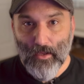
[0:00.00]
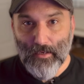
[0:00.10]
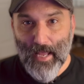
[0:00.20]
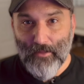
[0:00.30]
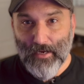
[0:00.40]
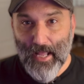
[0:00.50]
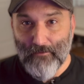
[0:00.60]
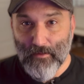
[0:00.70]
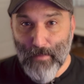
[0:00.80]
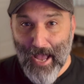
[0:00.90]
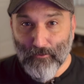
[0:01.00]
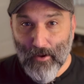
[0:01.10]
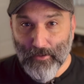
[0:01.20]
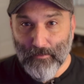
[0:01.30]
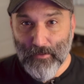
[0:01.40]
now that I have the
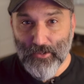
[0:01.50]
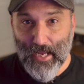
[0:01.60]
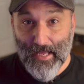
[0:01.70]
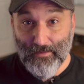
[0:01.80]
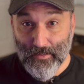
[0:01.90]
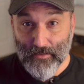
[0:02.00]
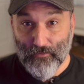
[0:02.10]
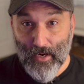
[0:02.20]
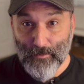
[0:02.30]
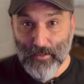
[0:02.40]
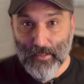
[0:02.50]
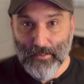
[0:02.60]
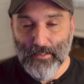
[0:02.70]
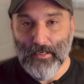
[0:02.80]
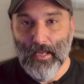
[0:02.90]
background image and this frame selected,